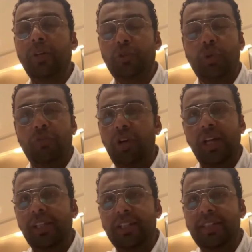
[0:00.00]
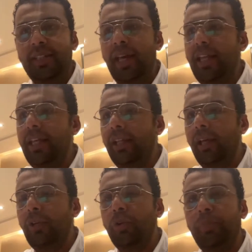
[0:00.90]
So far, I didn't see any
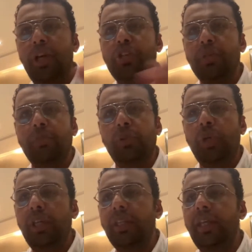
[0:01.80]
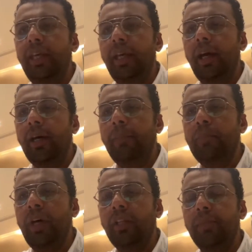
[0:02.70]
cooperation between
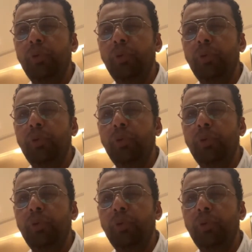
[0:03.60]
the